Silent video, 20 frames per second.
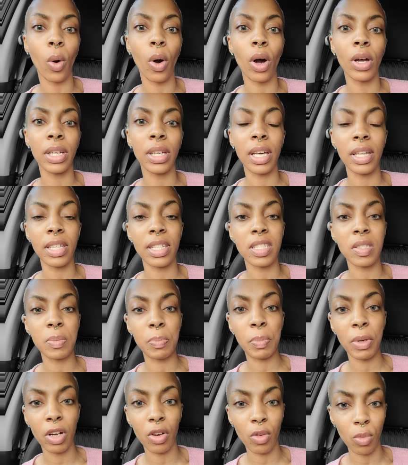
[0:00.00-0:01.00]
on in the
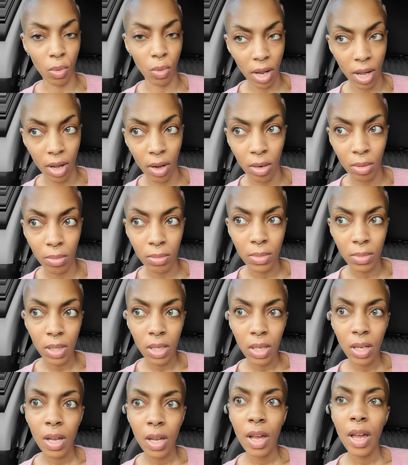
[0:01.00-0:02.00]
spirit
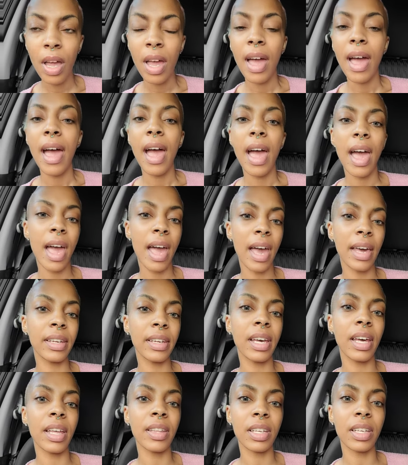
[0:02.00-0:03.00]
realm
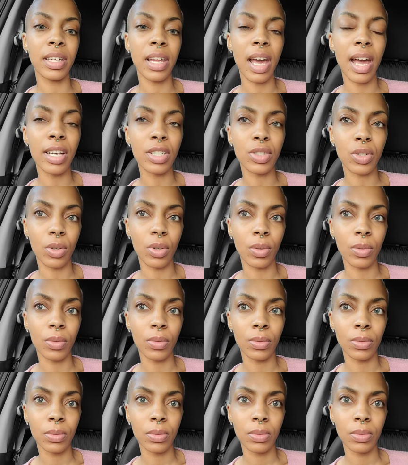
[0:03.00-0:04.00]
and in the natural?
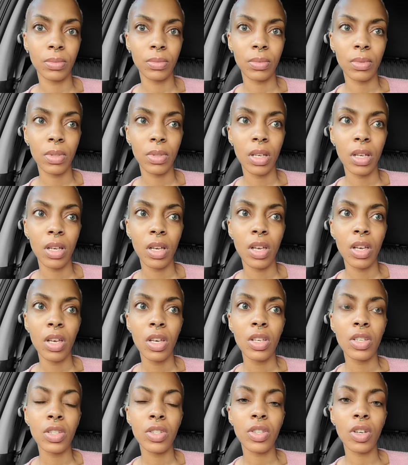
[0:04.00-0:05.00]

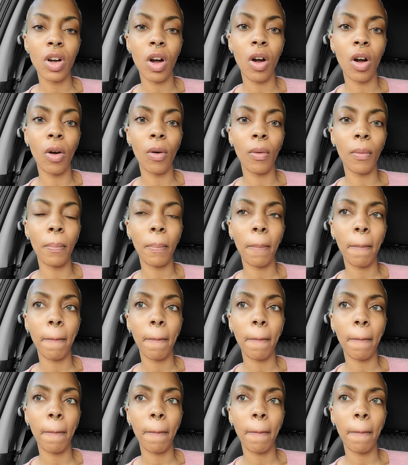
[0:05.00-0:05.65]
So